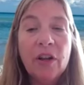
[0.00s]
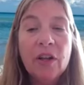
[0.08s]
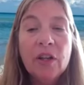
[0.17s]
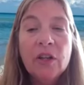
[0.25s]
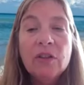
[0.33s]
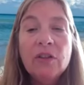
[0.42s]

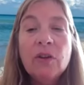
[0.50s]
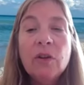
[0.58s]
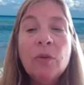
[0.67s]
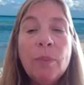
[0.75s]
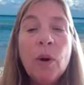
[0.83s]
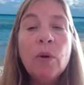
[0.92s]
So you
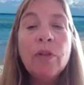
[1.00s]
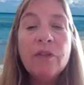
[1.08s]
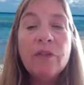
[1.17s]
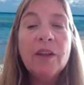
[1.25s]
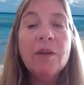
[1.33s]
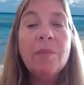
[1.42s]
both
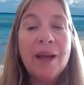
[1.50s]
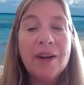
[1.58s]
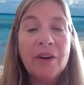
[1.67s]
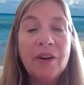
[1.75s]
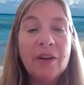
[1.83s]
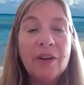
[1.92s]
feel
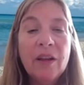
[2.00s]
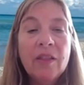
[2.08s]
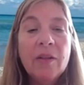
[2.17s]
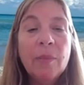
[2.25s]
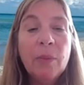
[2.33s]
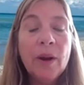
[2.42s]
better.
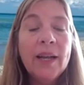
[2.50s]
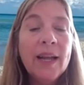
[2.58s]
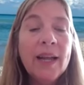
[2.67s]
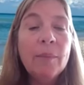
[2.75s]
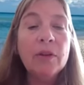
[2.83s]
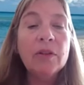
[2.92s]
The brain
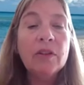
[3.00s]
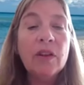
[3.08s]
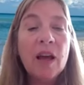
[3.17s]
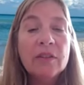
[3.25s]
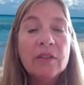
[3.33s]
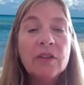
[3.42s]
chemicals
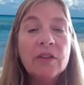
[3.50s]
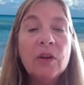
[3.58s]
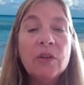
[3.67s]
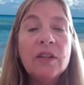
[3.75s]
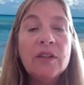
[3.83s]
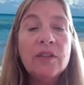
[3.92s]
oxytocin,